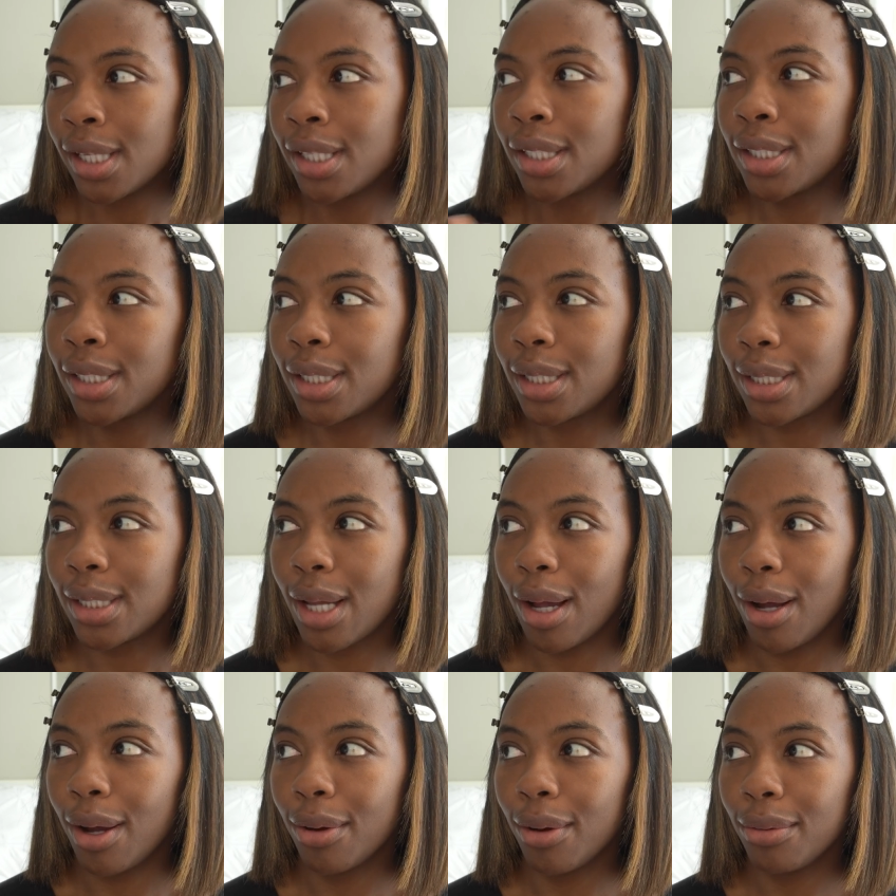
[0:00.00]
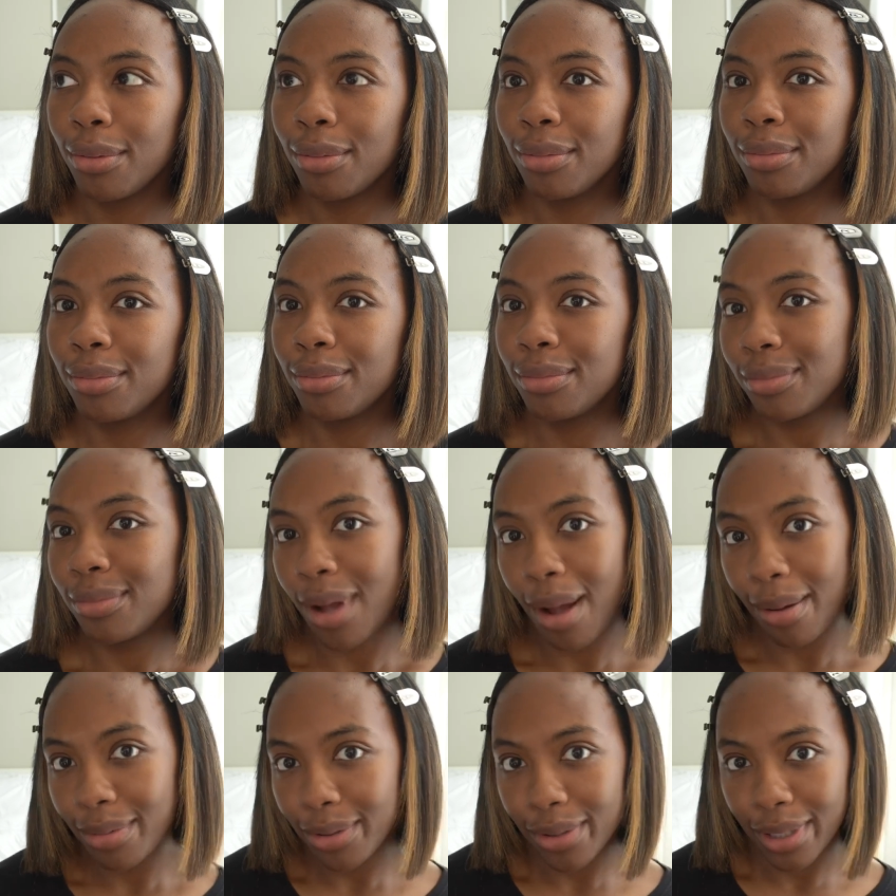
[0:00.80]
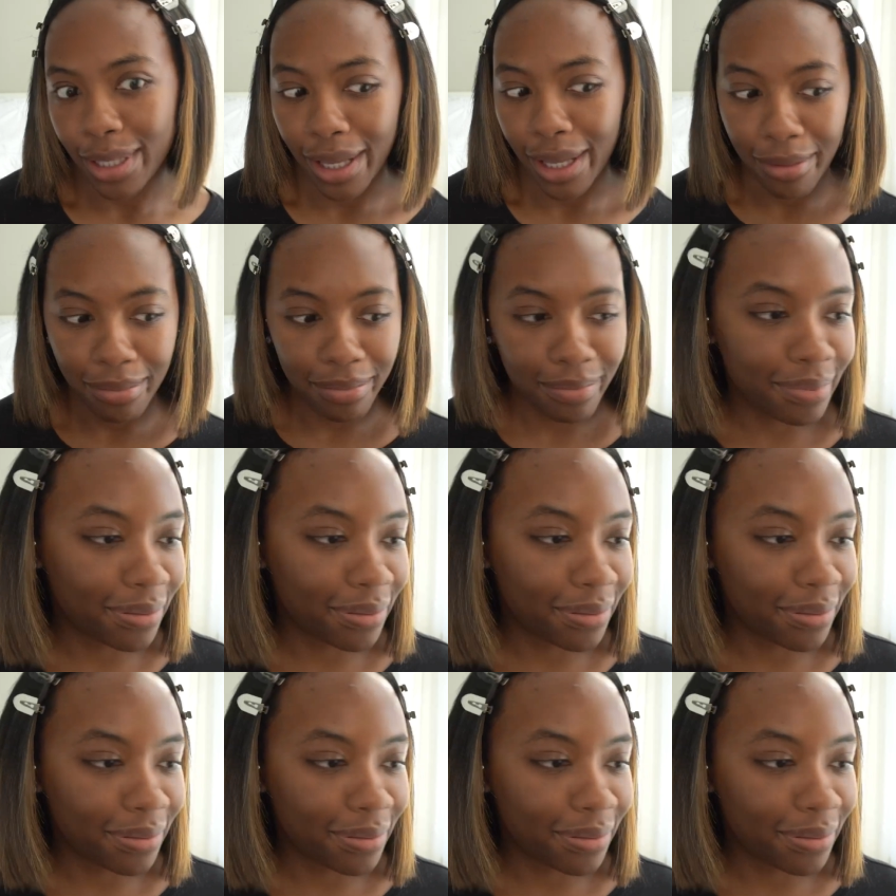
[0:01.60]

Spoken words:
so I'm doing it.